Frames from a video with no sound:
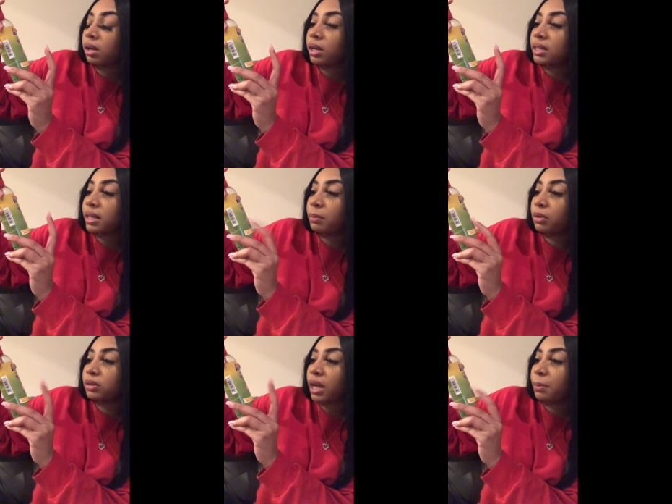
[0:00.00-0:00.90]
a
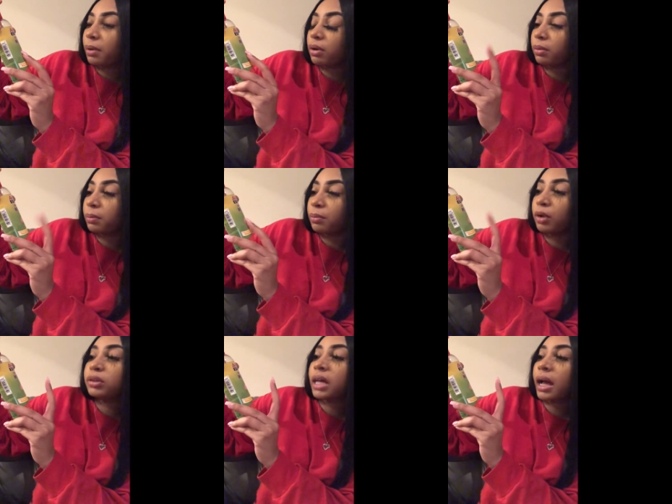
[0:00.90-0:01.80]

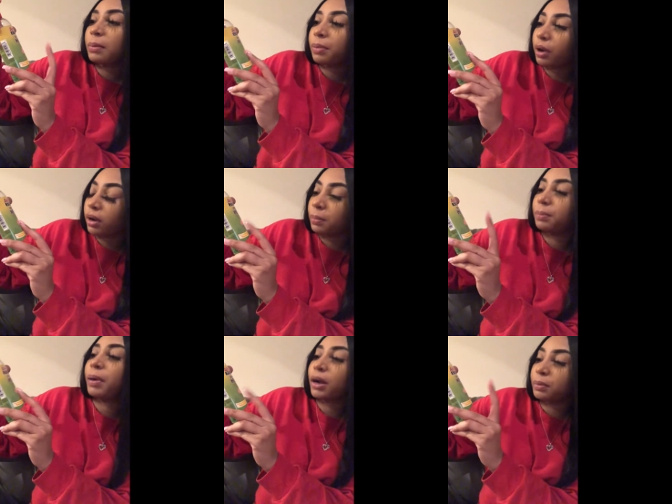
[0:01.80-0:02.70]

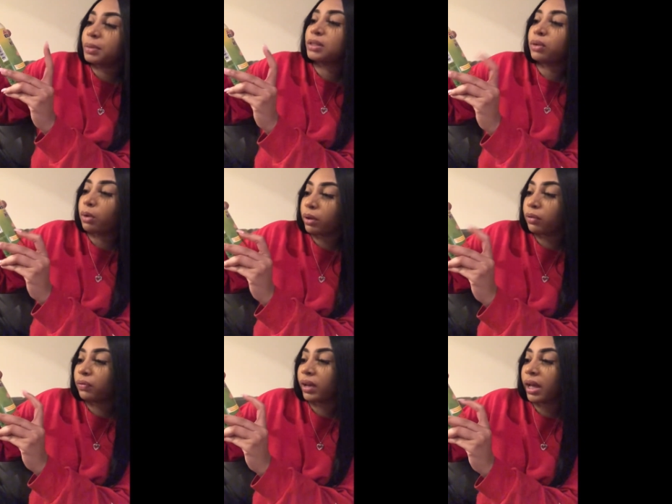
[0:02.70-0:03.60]
multi-purpose oil
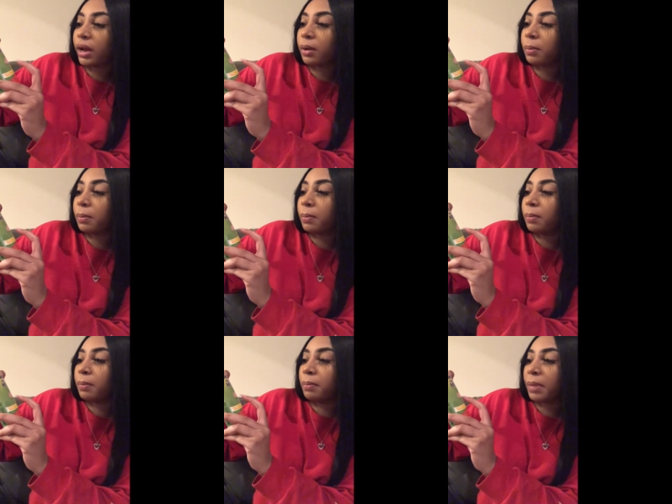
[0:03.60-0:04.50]
for hair,
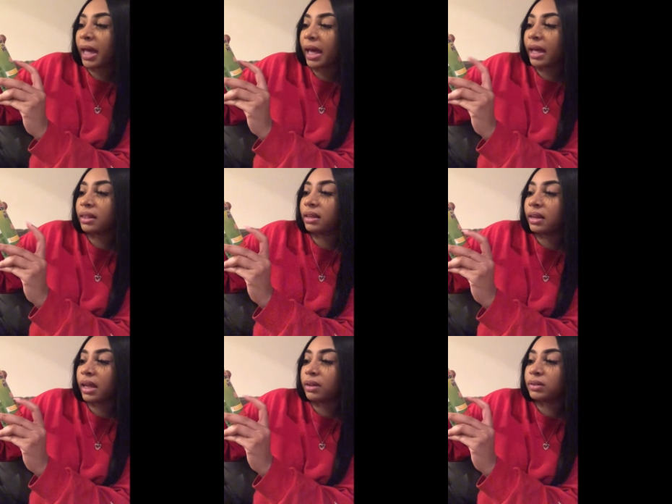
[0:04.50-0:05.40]
bath,
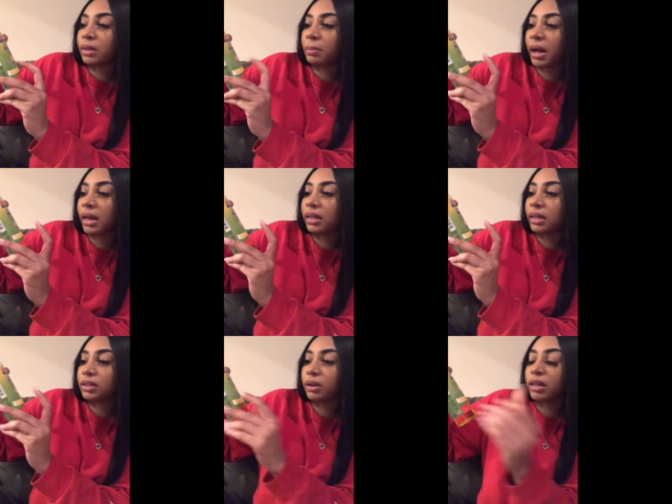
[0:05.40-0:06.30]
nails, and body.
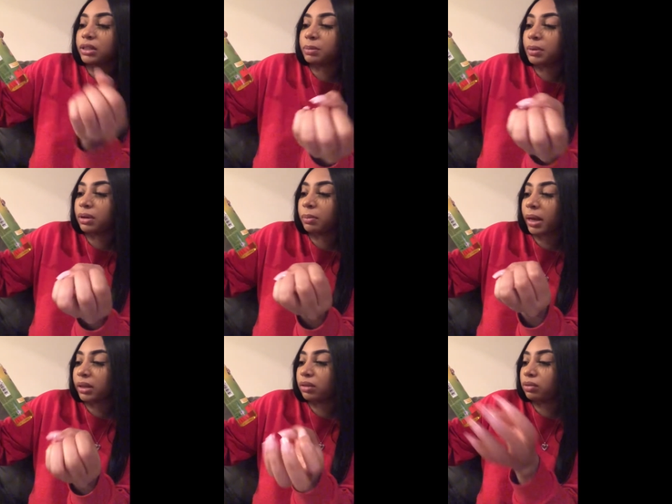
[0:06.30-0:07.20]
So I just put it on my
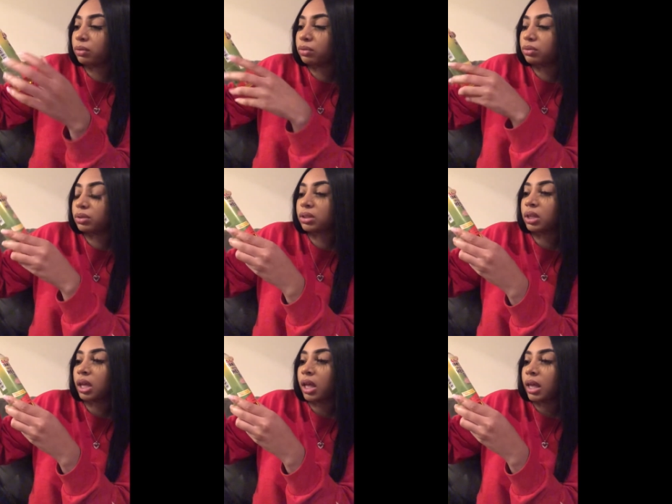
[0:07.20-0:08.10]
cuticles.
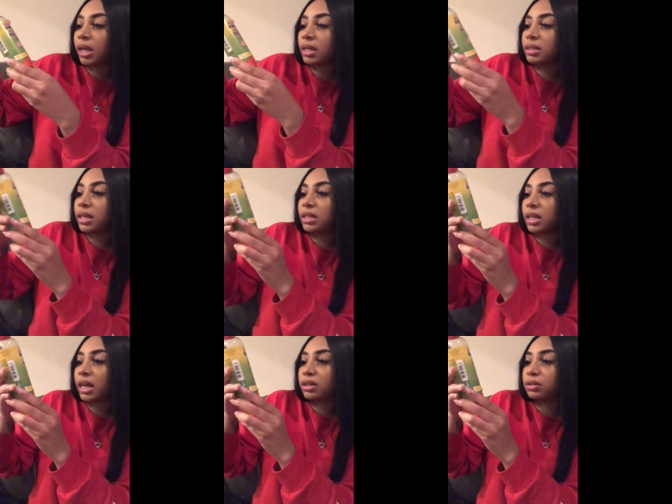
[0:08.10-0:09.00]
It says
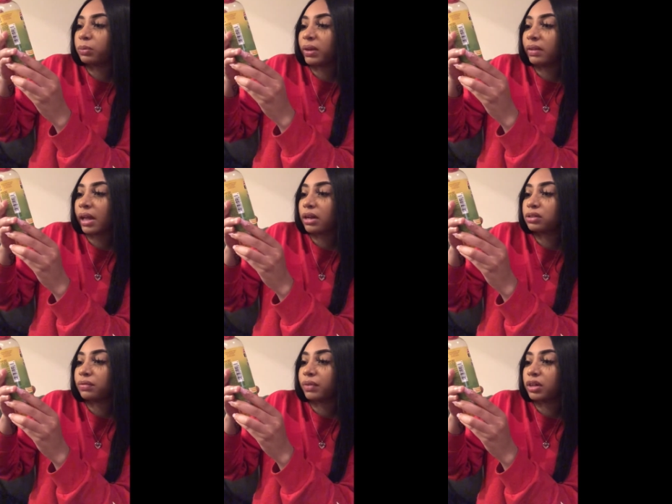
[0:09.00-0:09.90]
extra
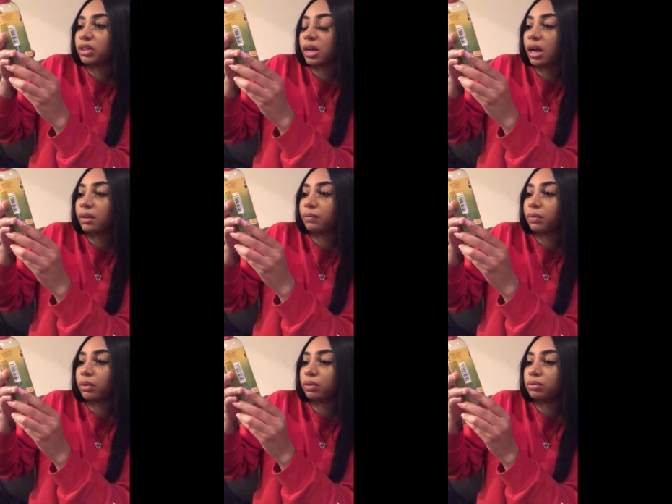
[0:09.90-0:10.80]
virgin olive
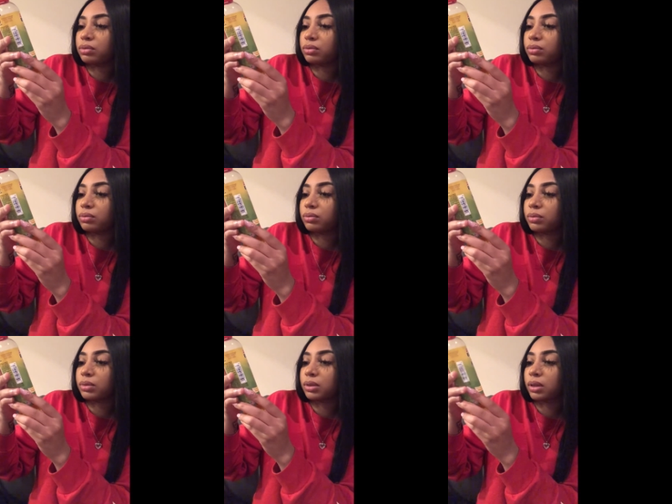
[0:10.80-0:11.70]
oil too.
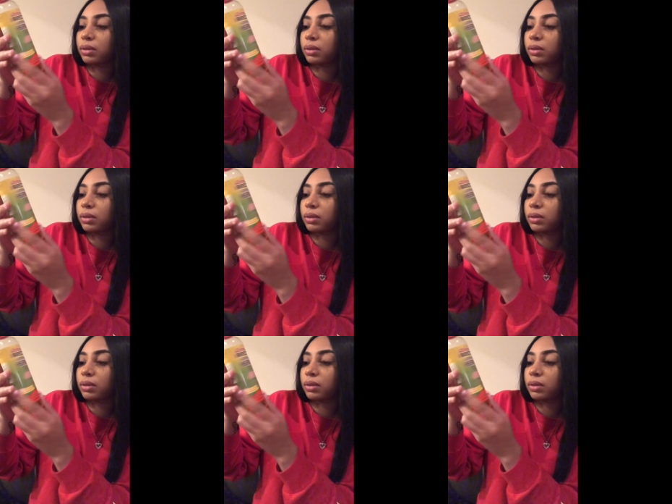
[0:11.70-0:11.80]
So